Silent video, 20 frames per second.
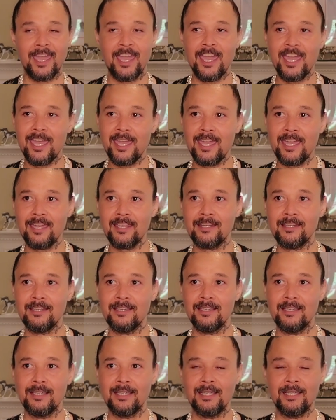
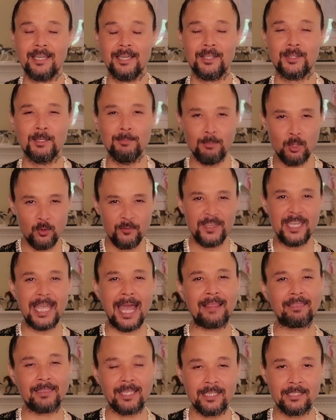And the movie,
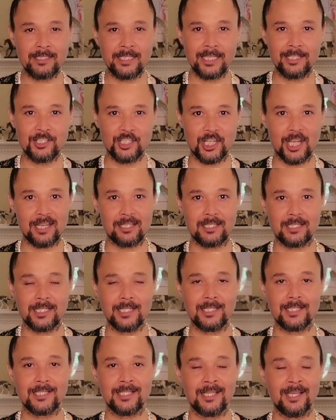I think, did
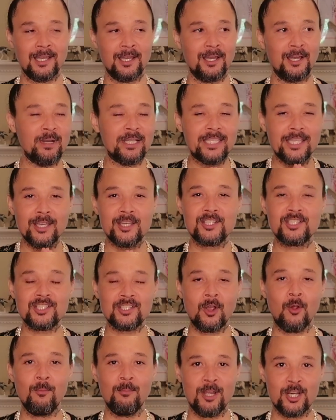justice, but there's
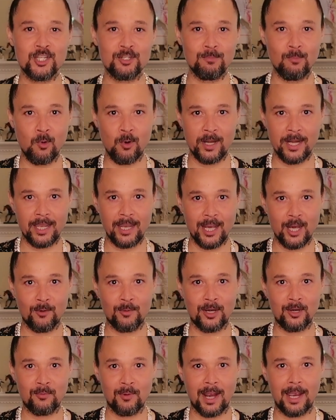so much more to
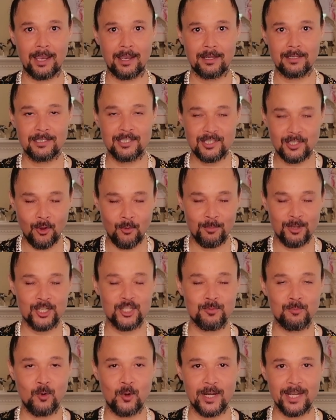Eric Wright, so
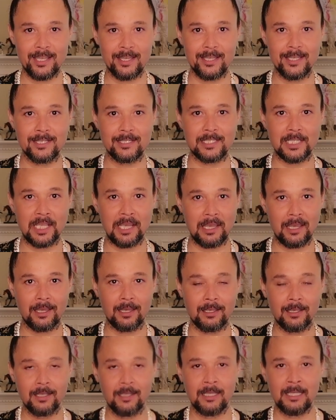much more to
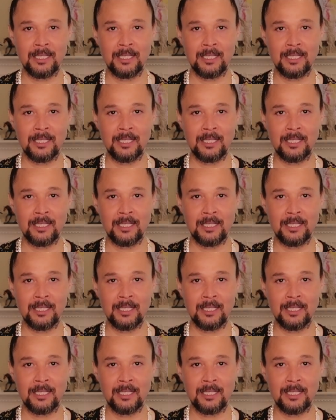Eazy-E.